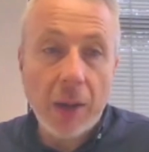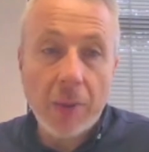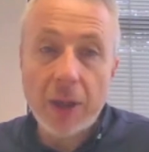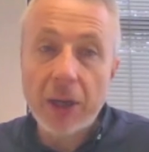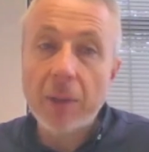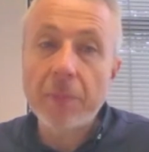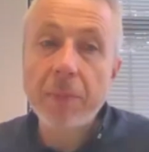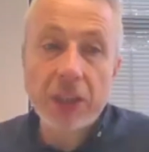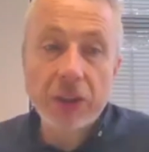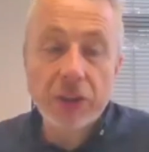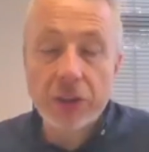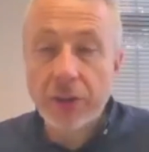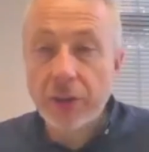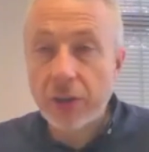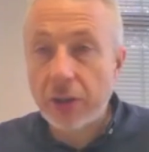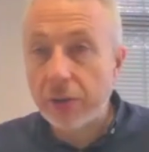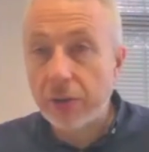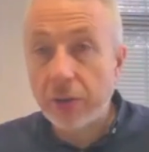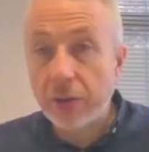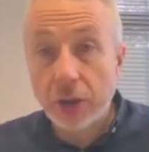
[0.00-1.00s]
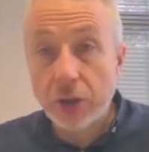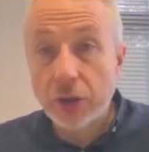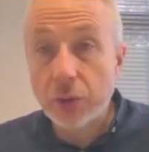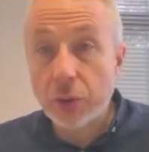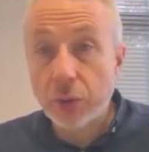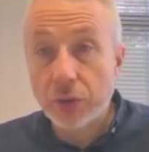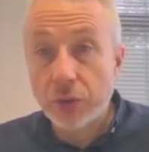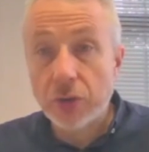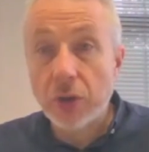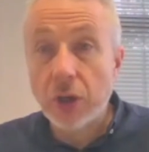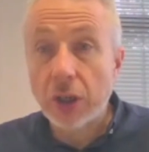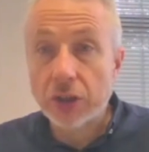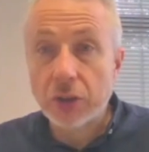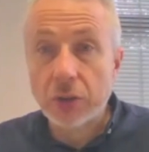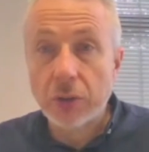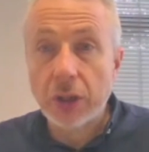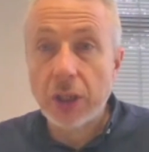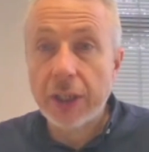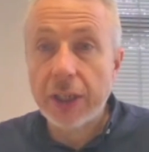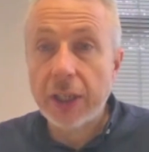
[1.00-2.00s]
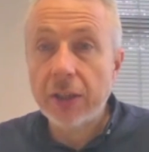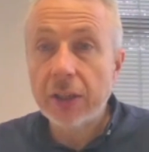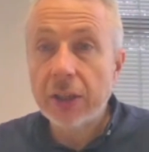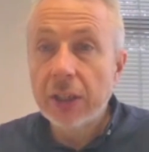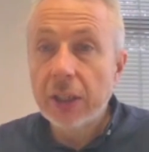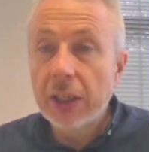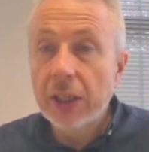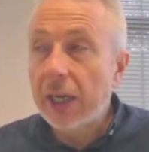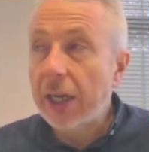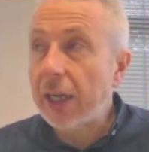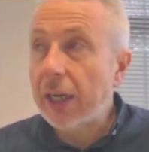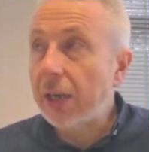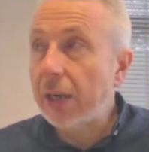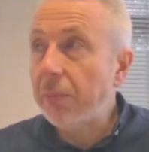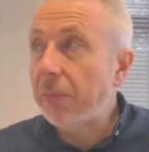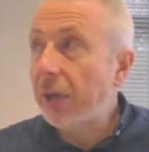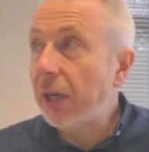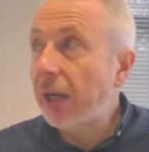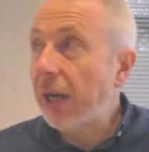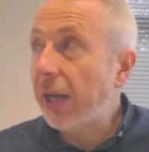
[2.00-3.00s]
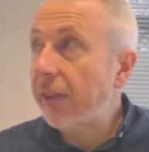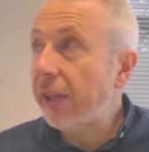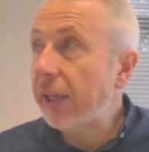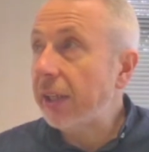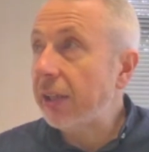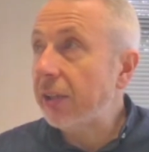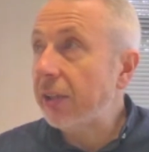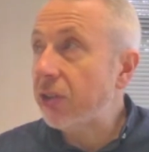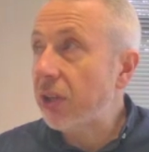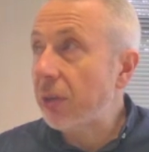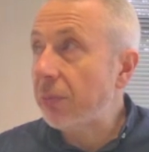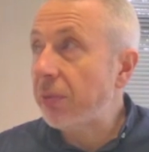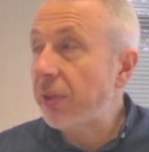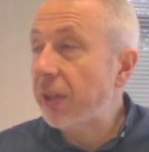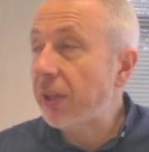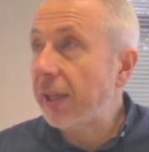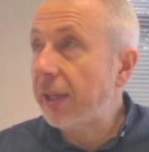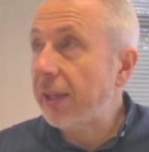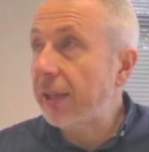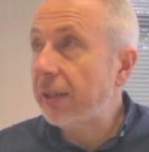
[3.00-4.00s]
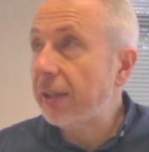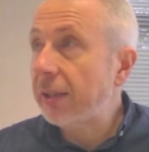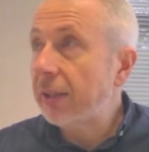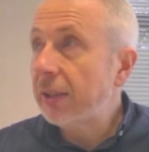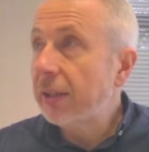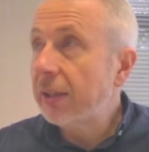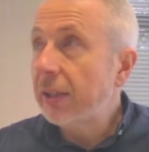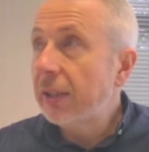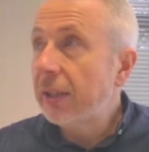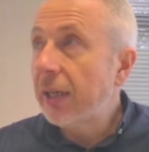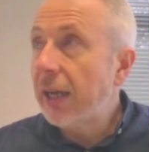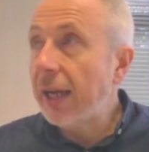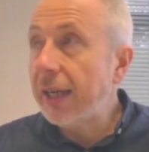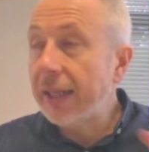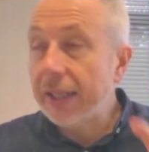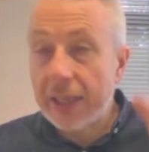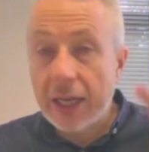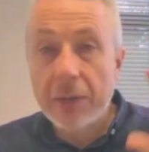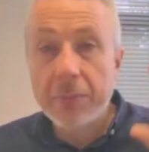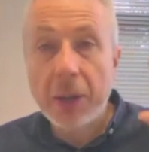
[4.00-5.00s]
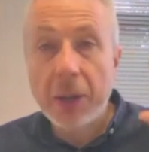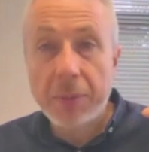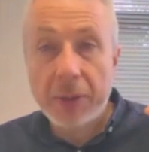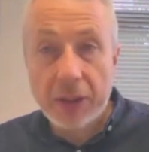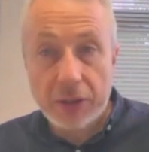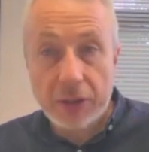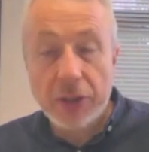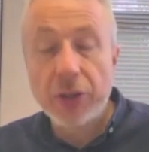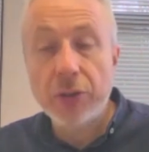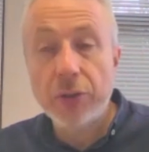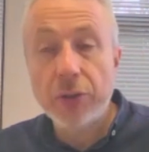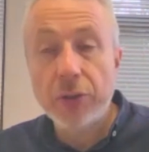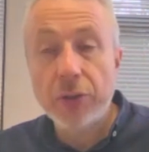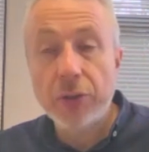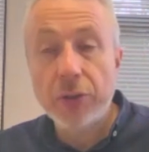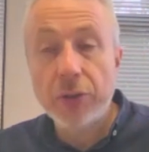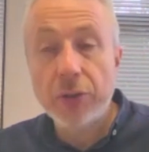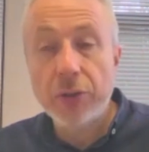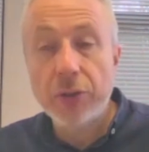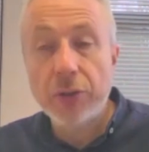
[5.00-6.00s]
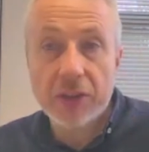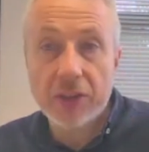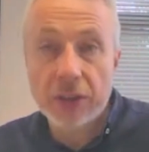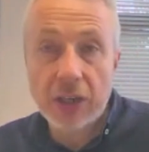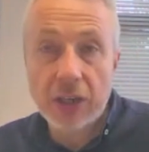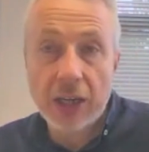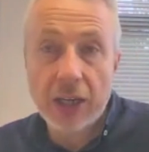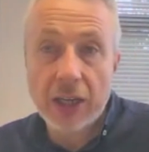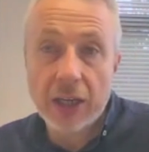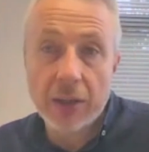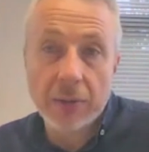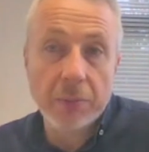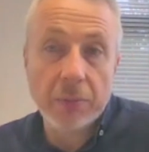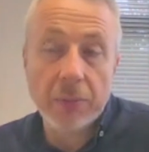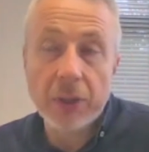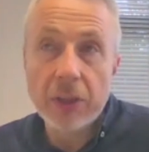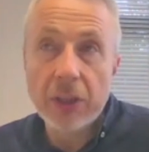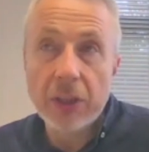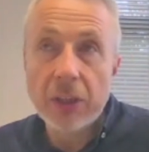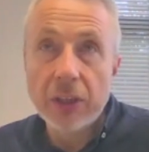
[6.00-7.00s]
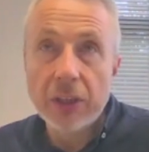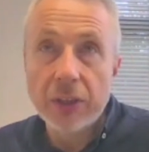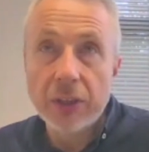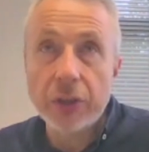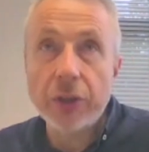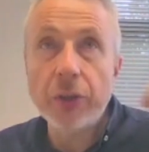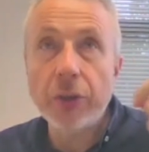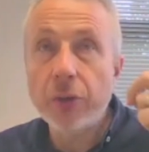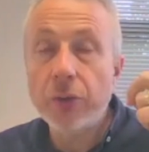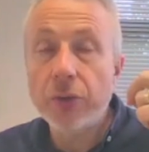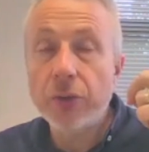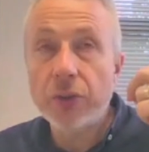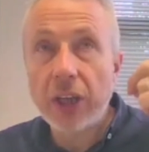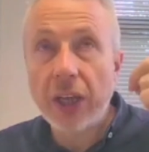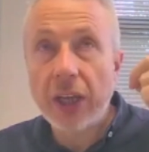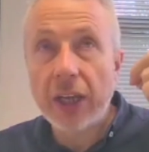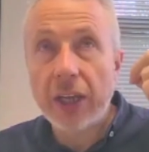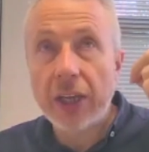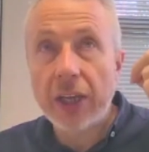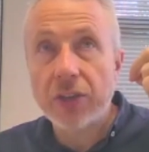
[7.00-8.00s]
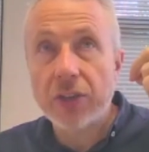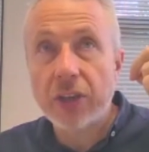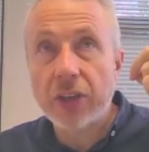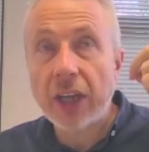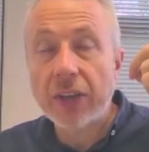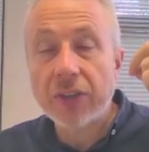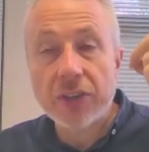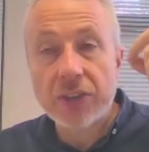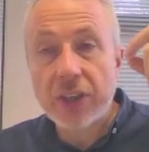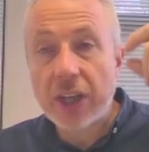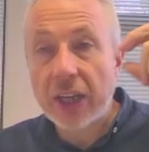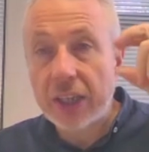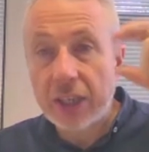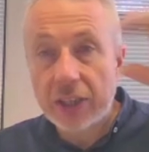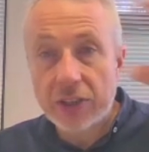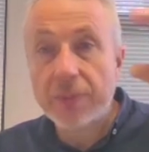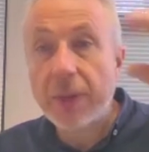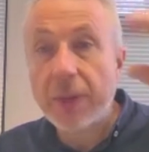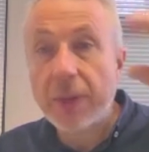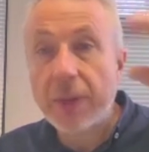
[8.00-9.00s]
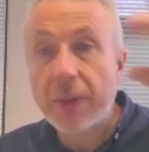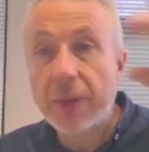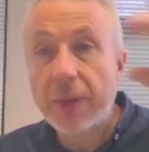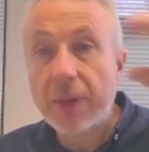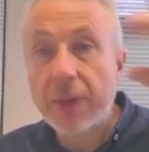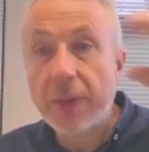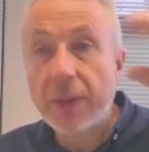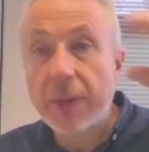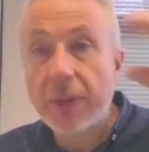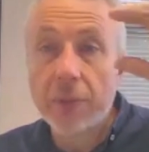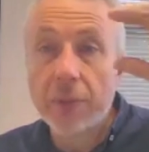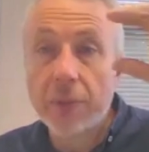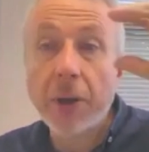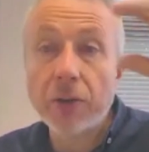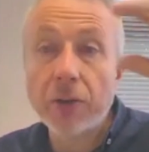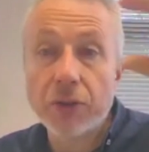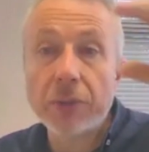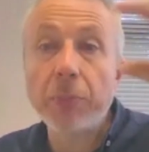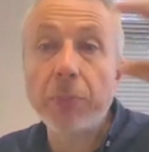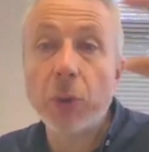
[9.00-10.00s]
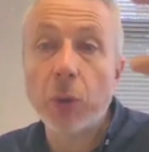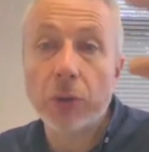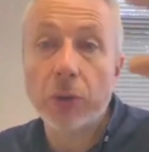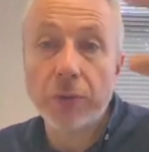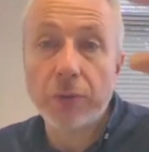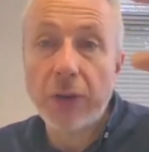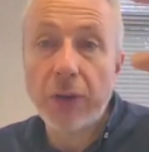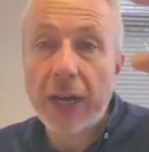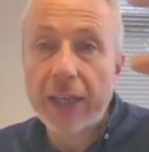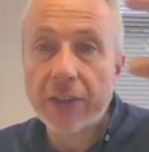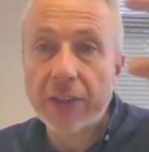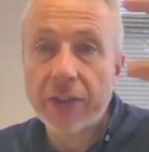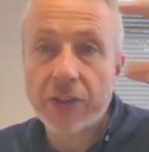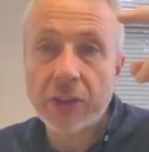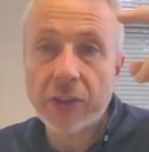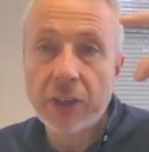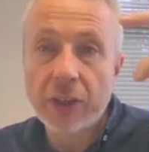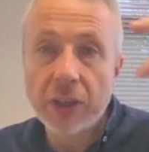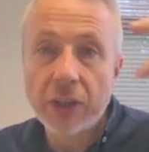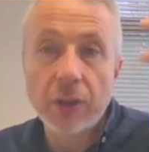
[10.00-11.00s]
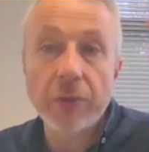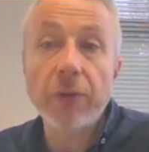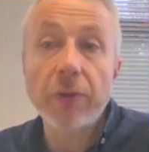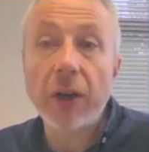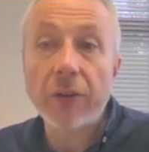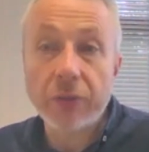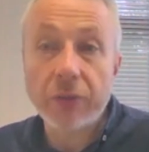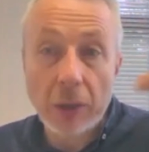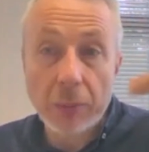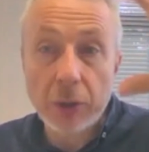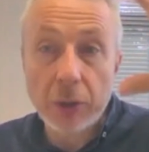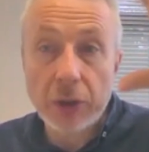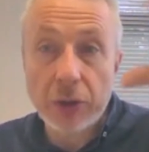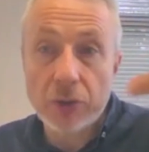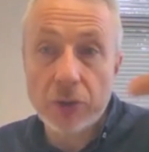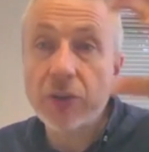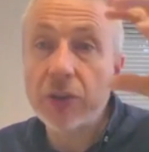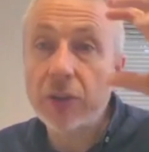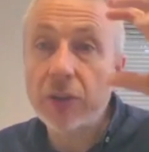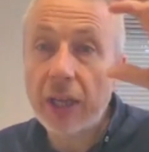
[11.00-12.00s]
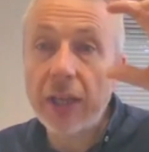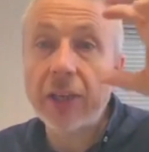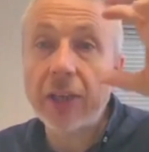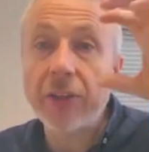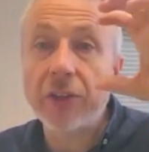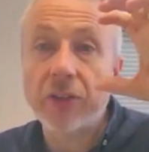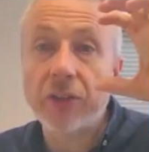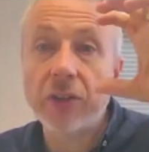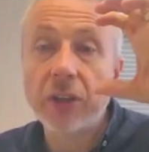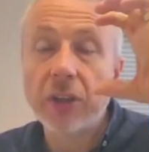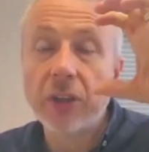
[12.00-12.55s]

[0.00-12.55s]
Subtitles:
mentioned the logical structure earlier. I think something, and again, maybe the news piece, news is, as I say, it's about getting the most important facts. The 5 W's is